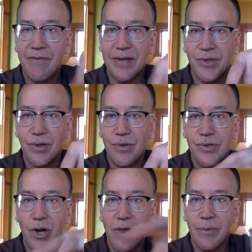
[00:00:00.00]
vesicles
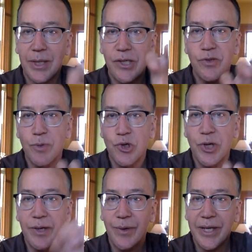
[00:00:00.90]
and all the release
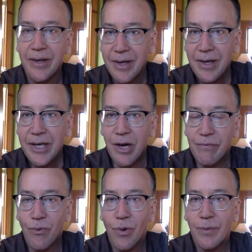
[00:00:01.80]
machinery,
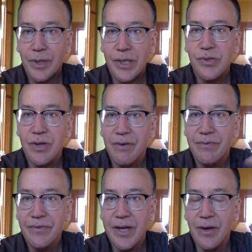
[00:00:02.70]
for release of